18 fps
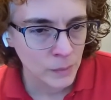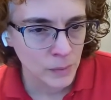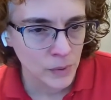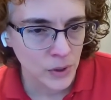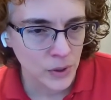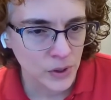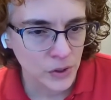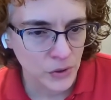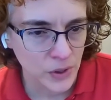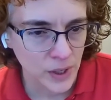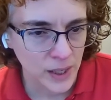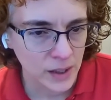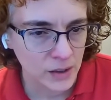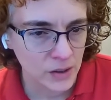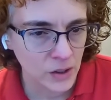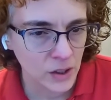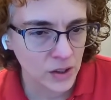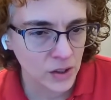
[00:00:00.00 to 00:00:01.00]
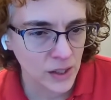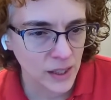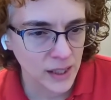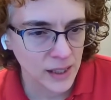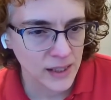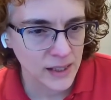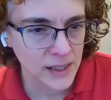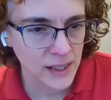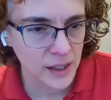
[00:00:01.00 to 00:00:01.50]
Burton drank, not
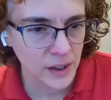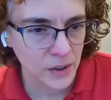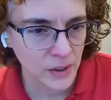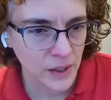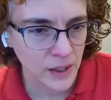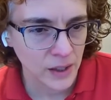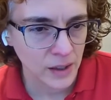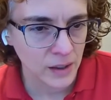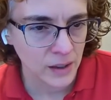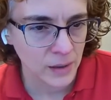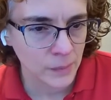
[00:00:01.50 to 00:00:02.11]
looking at Zachary.